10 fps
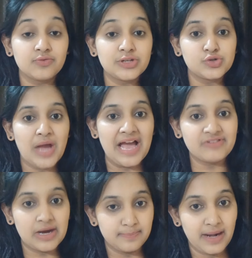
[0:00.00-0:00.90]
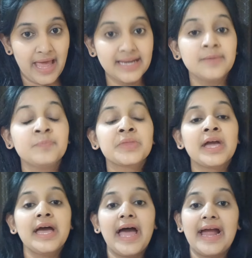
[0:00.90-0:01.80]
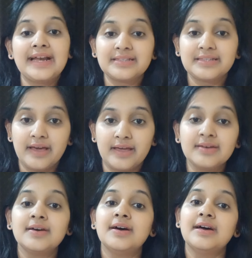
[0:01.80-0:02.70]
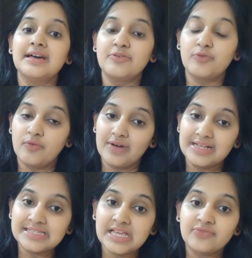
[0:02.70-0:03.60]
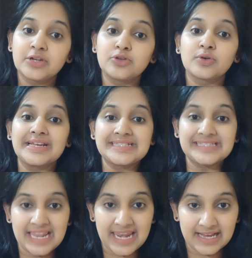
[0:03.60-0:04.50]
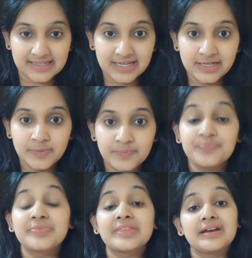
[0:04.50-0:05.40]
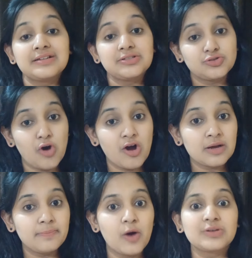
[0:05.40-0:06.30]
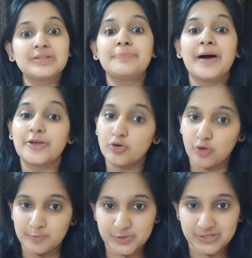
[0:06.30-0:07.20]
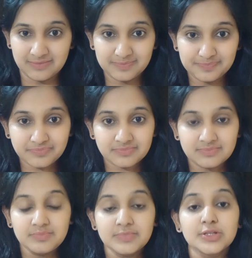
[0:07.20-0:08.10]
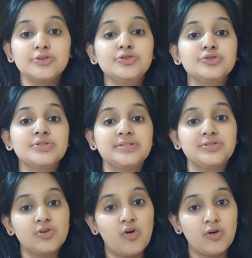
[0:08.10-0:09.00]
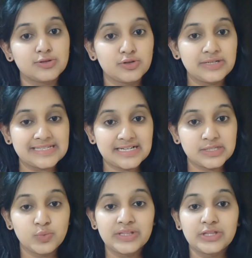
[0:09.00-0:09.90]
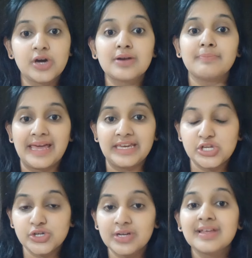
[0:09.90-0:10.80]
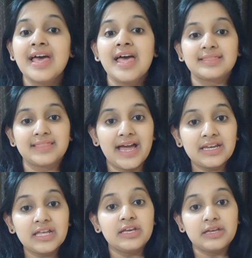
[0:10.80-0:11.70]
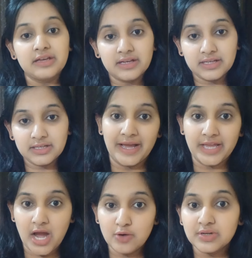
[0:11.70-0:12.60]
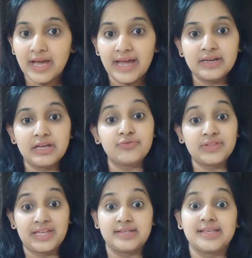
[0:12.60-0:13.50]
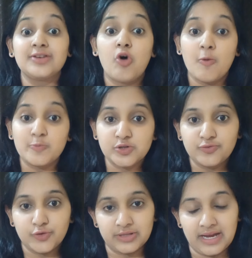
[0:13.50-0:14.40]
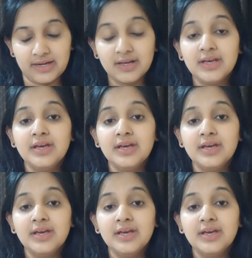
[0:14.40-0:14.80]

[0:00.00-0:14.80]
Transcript: which you have applied, and then once after you get selected, talk about the buyout option. You also discuss with your manager that buyout and if there is an option for that.